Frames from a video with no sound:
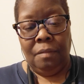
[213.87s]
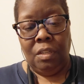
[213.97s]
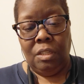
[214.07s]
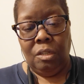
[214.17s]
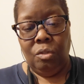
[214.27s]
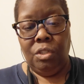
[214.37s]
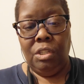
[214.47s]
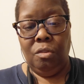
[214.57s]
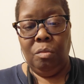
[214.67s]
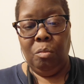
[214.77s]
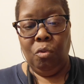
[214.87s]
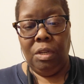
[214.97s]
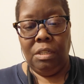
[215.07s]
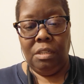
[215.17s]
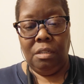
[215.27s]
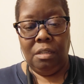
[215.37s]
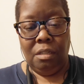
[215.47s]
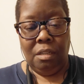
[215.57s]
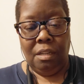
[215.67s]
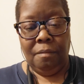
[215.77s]
So just remembering
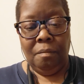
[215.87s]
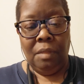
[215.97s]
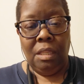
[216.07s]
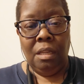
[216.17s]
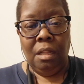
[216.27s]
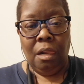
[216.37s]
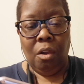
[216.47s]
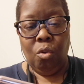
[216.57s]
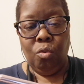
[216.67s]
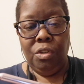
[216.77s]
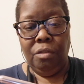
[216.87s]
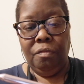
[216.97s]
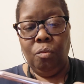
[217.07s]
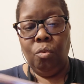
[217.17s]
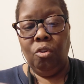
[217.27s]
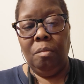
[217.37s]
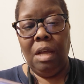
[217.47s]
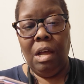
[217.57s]
to hold your form,